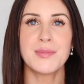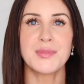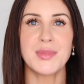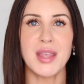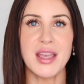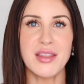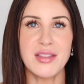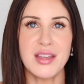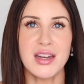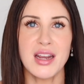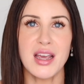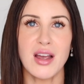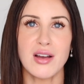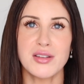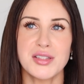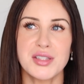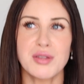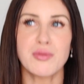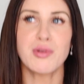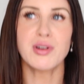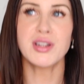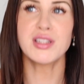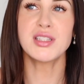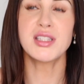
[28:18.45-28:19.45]
And then I also
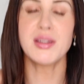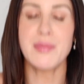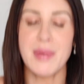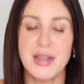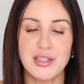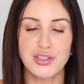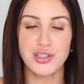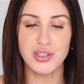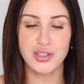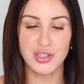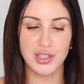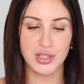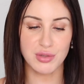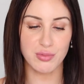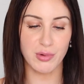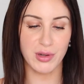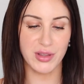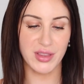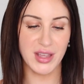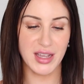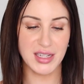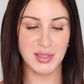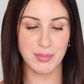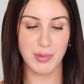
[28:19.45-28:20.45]
wanted to mention just
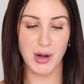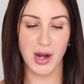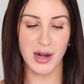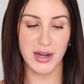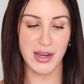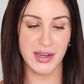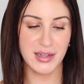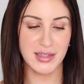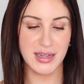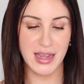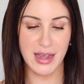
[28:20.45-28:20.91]
one last product.